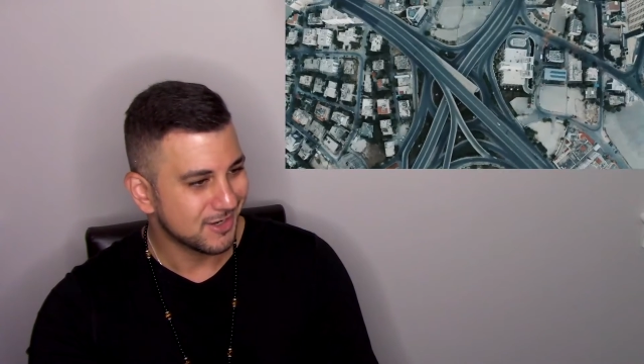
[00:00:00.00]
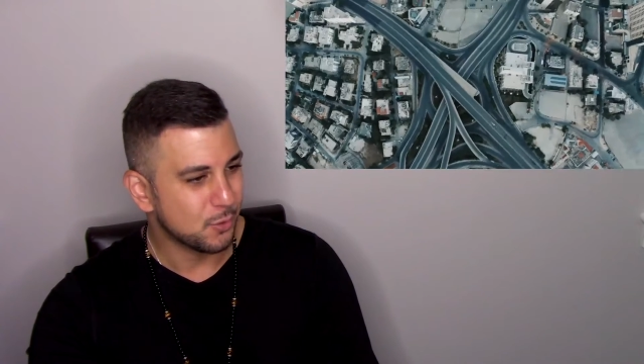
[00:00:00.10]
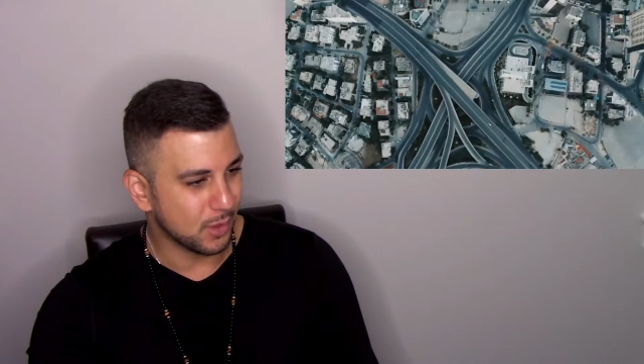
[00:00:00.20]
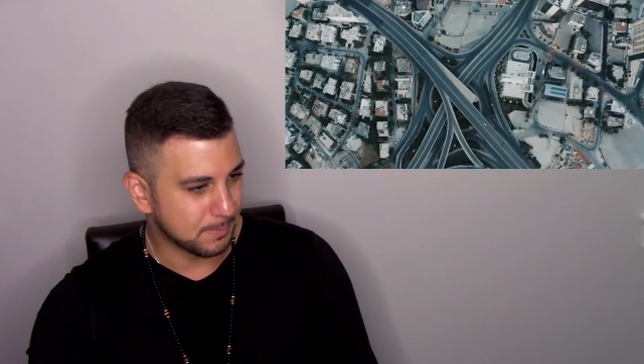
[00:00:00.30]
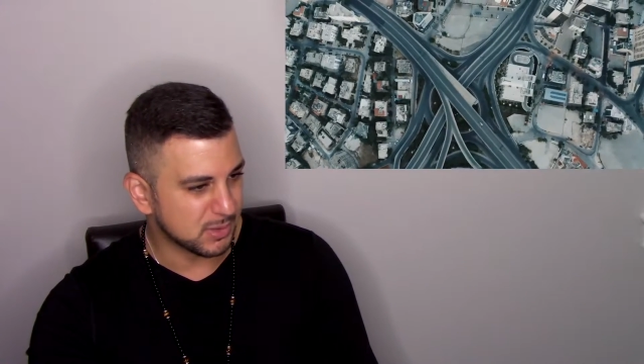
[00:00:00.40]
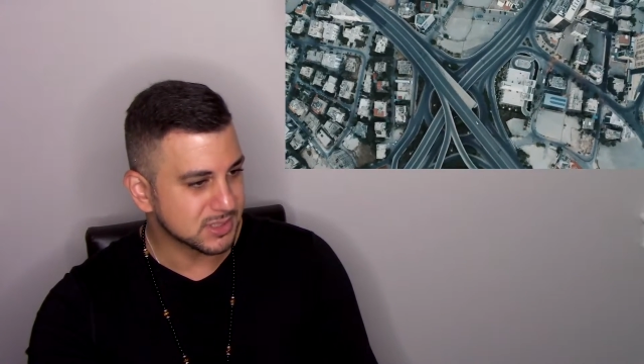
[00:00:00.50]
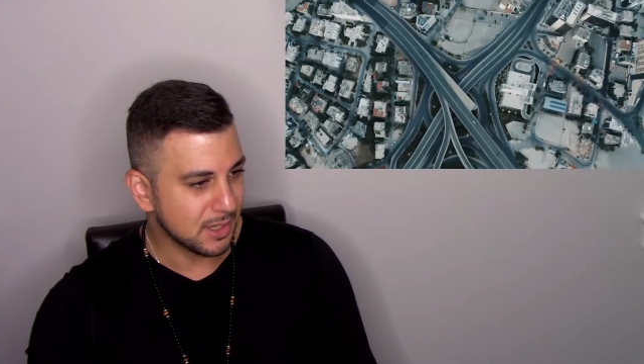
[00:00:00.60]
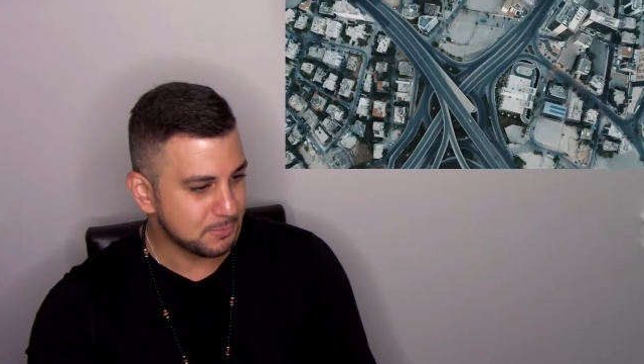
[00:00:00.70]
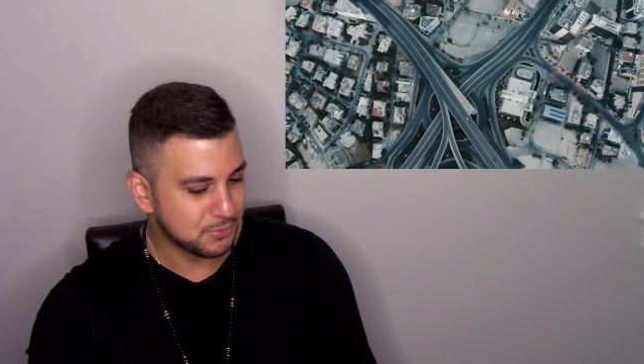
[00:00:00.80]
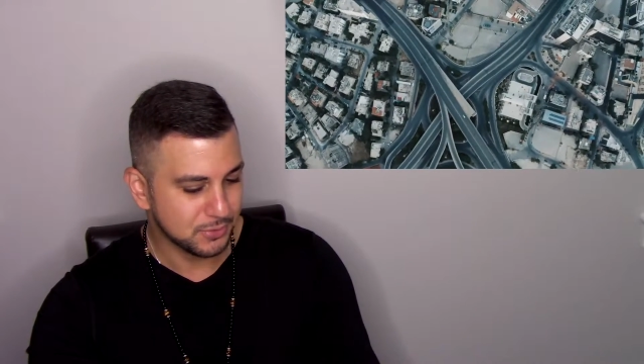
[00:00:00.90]
Quick build
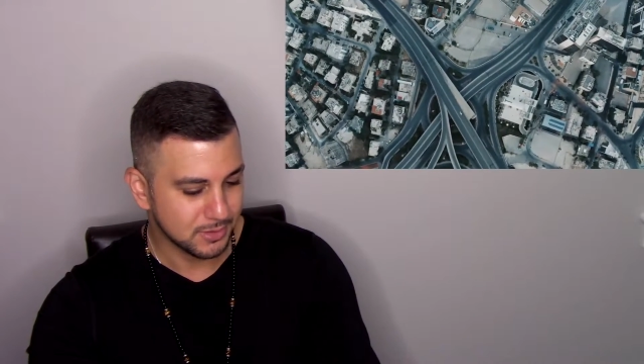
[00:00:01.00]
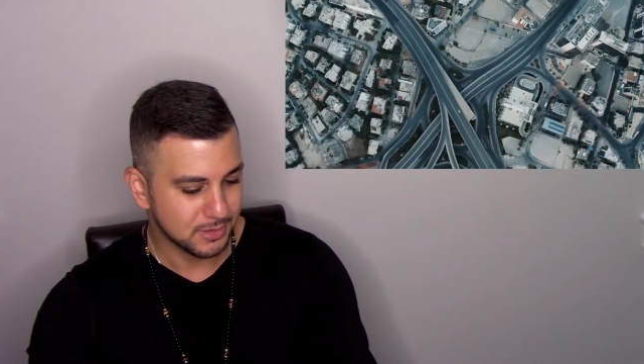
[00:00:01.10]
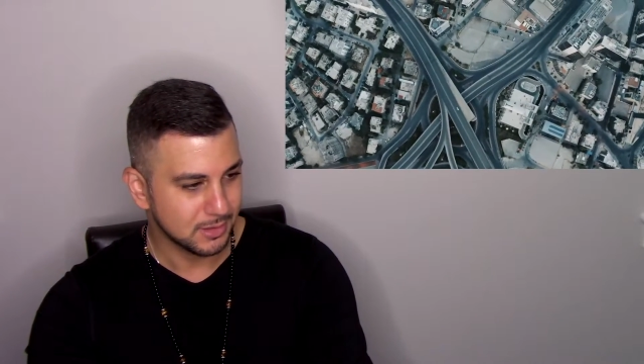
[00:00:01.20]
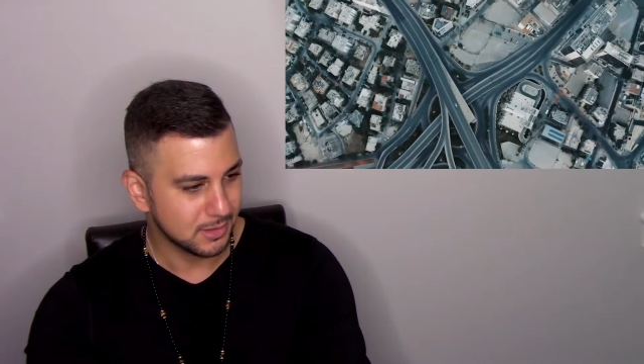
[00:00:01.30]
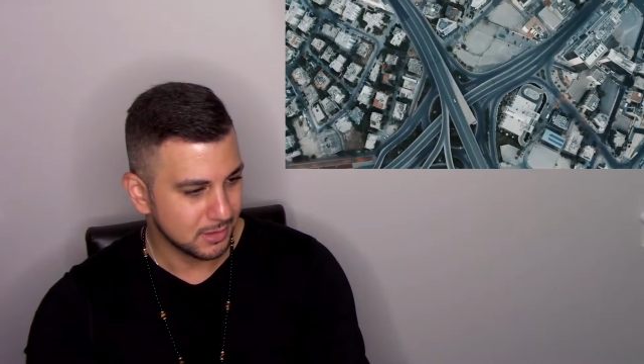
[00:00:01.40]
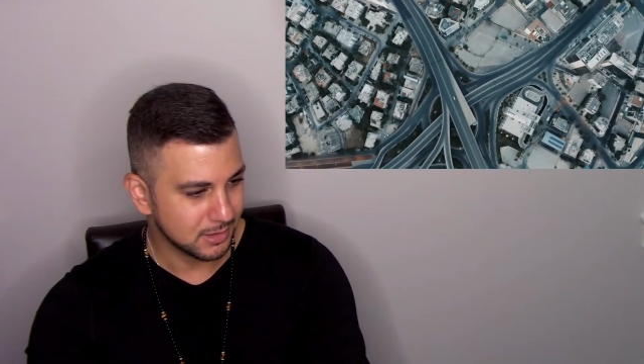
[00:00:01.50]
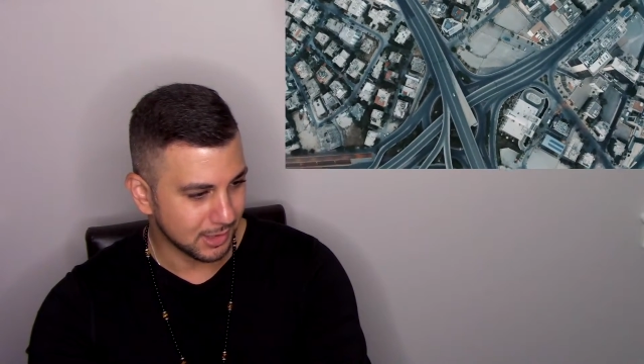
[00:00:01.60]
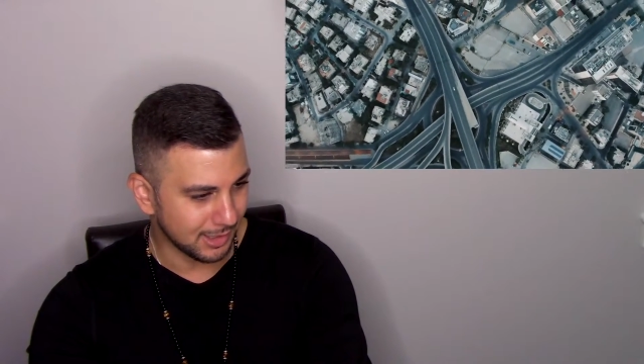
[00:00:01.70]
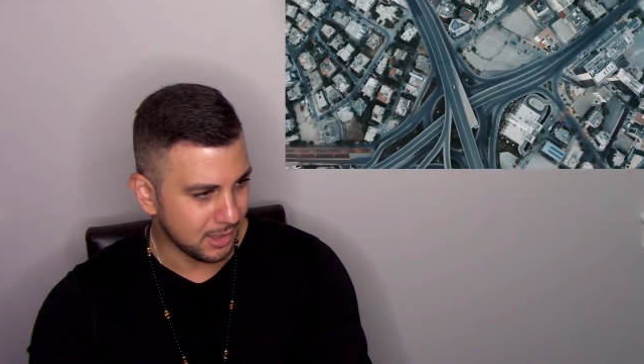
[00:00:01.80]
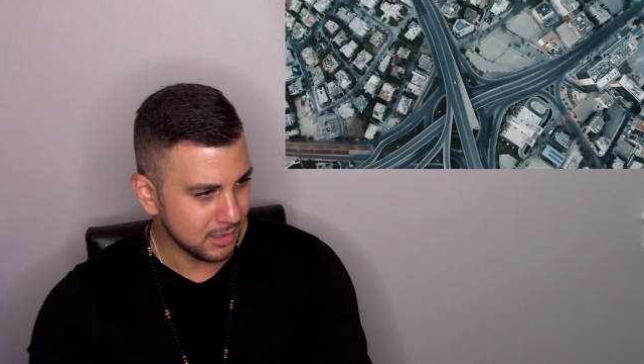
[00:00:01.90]
up.
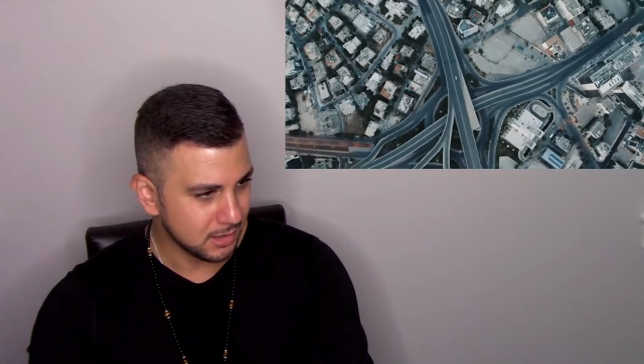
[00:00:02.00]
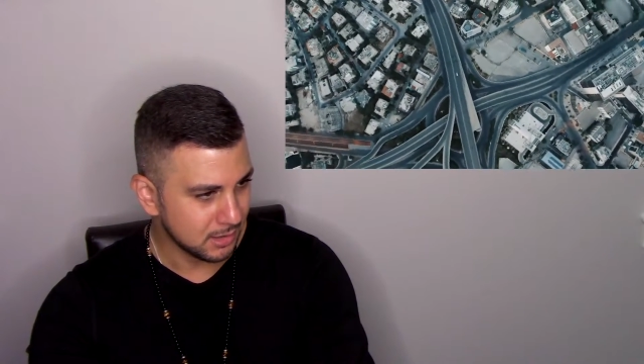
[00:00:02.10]
Yalla.